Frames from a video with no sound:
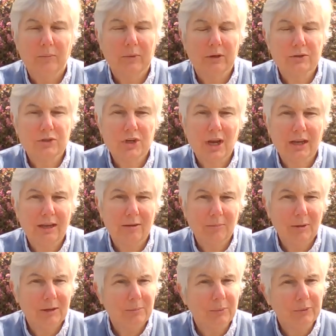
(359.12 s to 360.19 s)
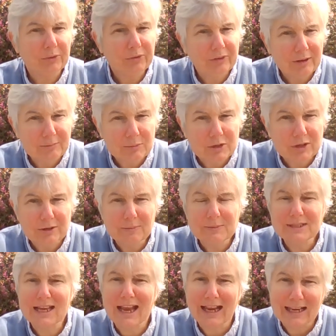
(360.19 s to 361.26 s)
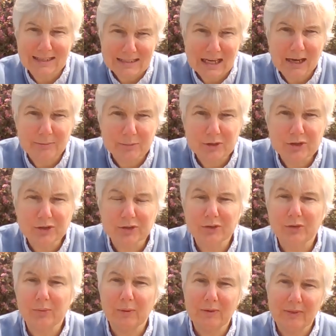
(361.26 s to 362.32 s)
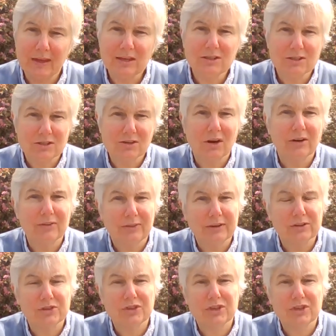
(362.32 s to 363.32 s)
We're checking people's symptoms and temperatures when they start their